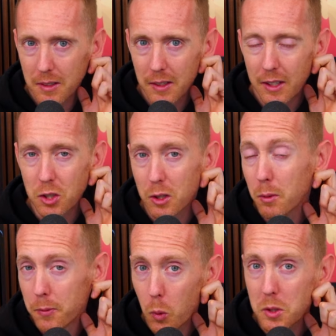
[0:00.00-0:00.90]
in terms of
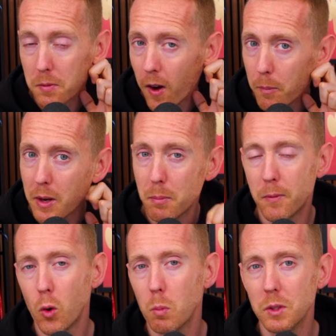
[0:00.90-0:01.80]
a forty-five minute
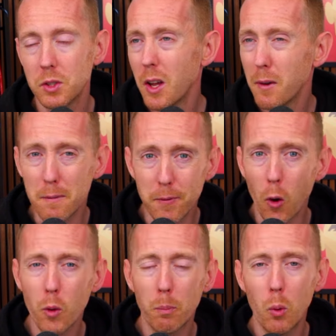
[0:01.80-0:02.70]
performance.
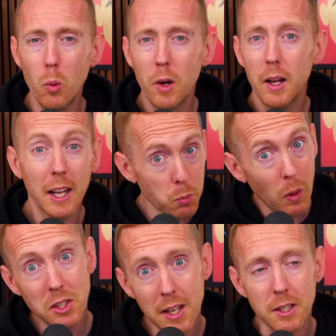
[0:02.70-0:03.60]
Vulnerable. That's what
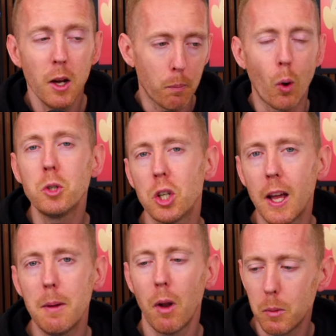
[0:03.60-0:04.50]
I said. Approached the
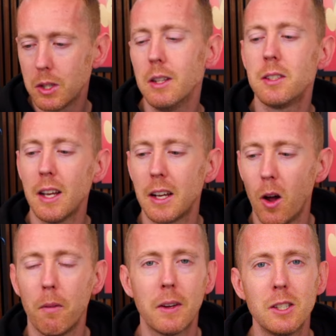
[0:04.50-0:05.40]
game like we did in the second
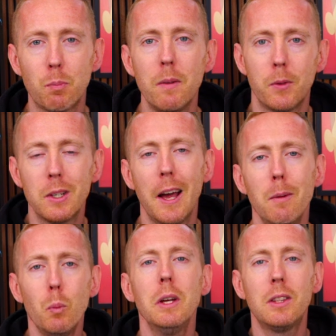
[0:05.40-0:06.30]
half against Brentford.
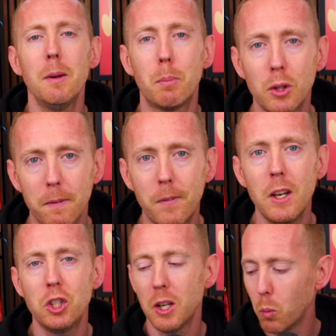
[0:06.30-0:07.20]
And we did, but the
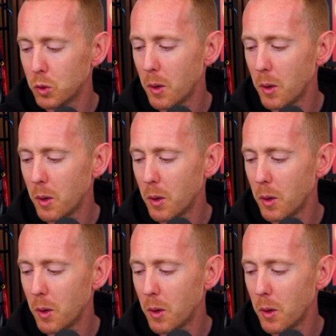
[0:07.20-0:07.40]
finishing was